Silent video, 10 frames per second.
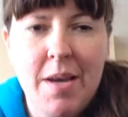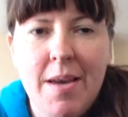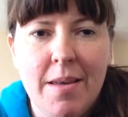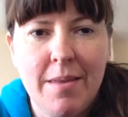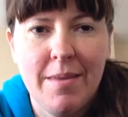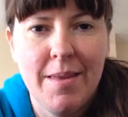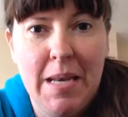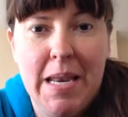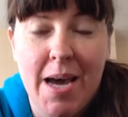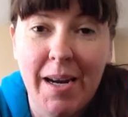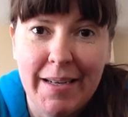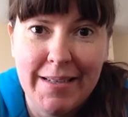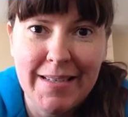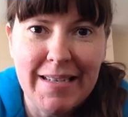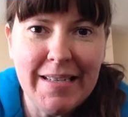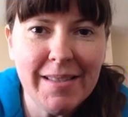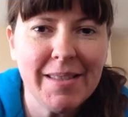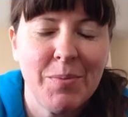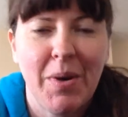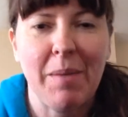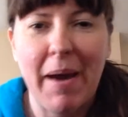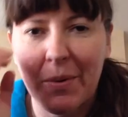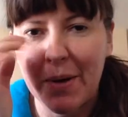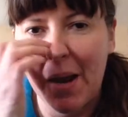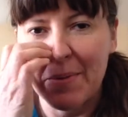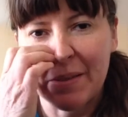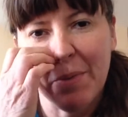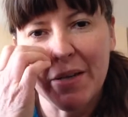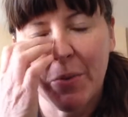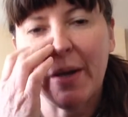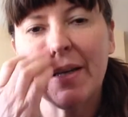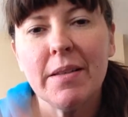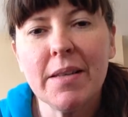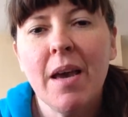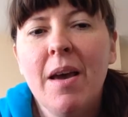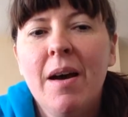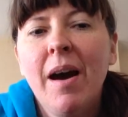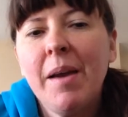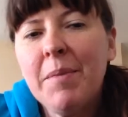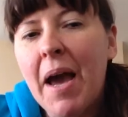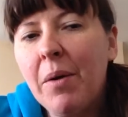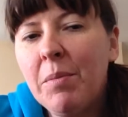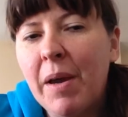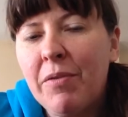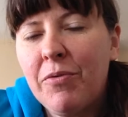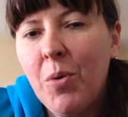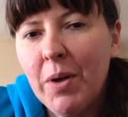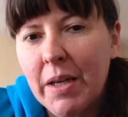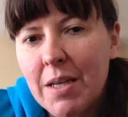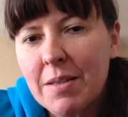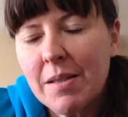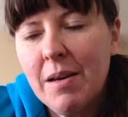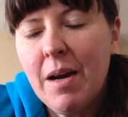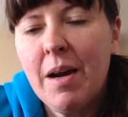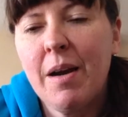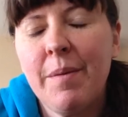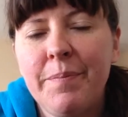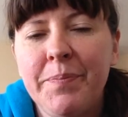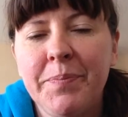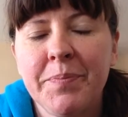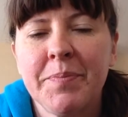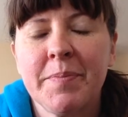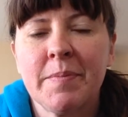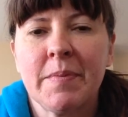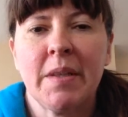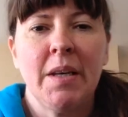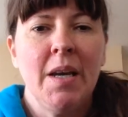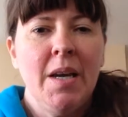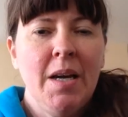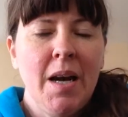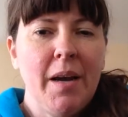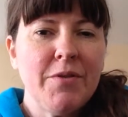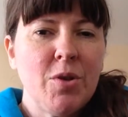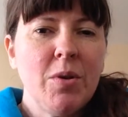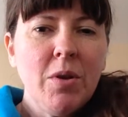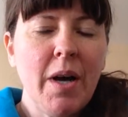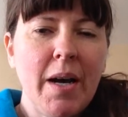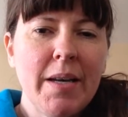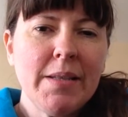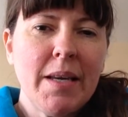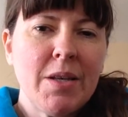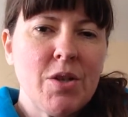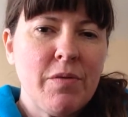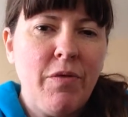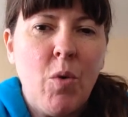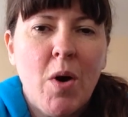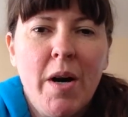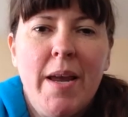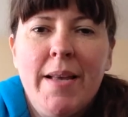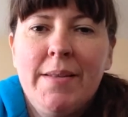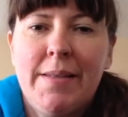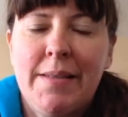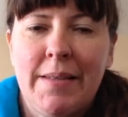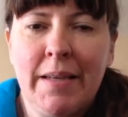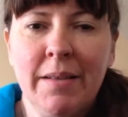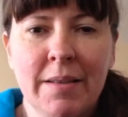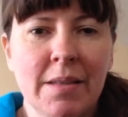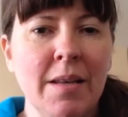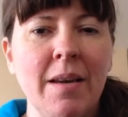in the 90s, way back when I was in my 20s. I am now in my 40s. Um, I have two little guys, ages four and six.